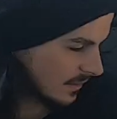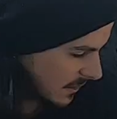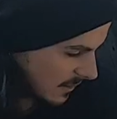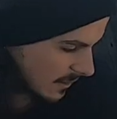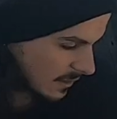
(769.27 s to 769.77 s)

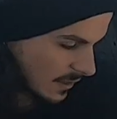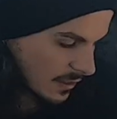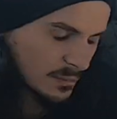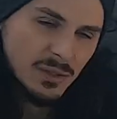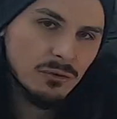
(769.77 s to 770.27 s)
This is the car
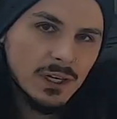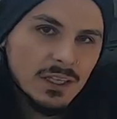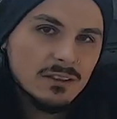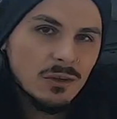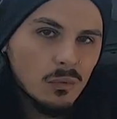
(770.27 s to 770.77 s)
that'll be running
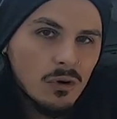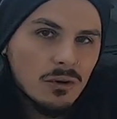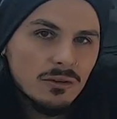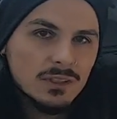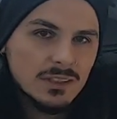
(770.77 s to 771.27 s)
into
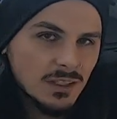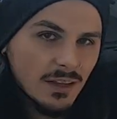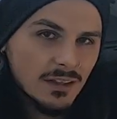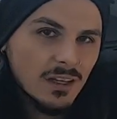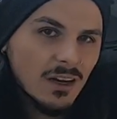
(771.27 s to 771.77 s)
walls, into
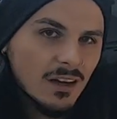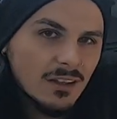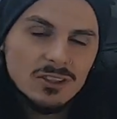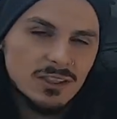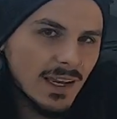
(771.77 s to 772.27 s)
other
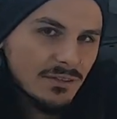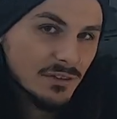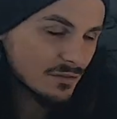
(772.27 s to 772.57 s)
cars, just having